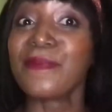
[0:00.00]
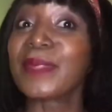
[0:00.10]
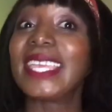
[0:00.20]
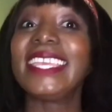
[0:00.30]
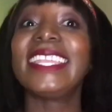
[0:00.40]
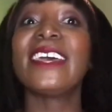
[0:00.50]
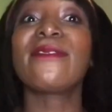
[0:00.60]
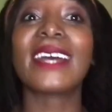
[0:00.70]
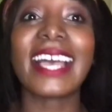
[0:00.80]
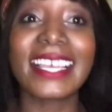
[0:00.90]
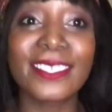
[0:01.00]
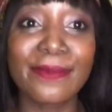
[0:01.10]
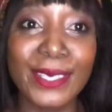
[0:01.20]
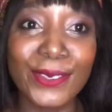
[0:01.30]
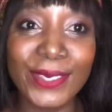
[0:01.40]
He never
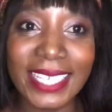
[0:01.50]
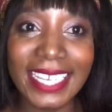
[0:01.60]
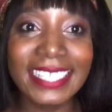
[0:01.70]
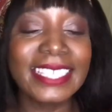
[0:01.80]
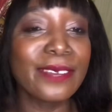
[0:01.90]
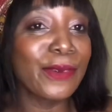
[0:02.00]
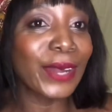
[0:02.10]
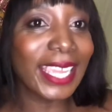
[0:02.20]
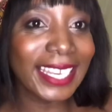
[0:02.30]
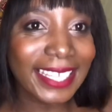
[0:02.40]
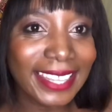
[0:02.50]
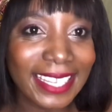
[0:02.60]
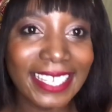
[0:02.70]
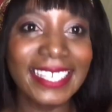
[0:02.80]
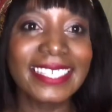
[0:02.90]
asked me to date him or
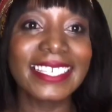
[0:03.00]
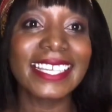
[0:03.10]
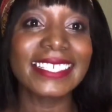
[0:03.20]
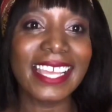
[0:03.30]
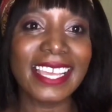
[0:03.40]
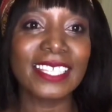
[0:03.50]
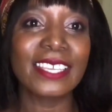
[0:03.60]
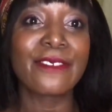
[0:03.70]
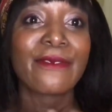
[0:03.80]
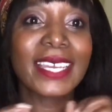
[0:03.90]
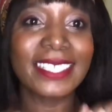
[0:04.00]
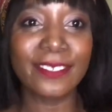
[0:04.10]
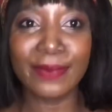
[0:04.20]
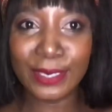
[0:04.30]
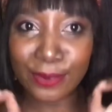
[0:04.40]
anything. He just
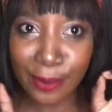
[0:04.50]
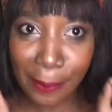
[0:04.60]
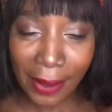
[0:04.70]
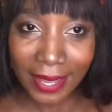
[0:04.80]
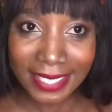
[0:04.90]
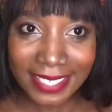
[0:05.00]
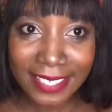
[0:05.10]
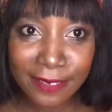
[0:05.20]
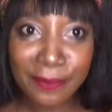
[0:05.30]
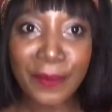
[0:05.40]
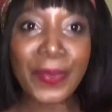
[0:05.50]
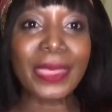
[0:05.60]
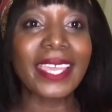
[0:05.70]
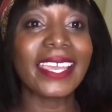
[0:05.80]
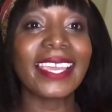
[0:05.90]
invited me to the party
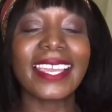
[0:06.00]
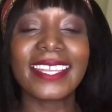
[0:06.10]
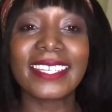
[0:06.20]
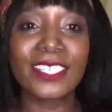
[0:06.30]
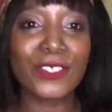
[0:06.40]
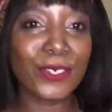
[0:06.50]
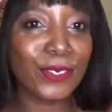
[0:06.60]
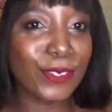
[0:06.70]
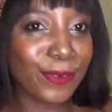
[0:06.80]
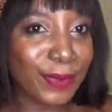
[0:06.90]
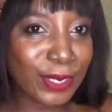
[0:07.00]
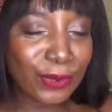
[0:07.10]
and introduced me to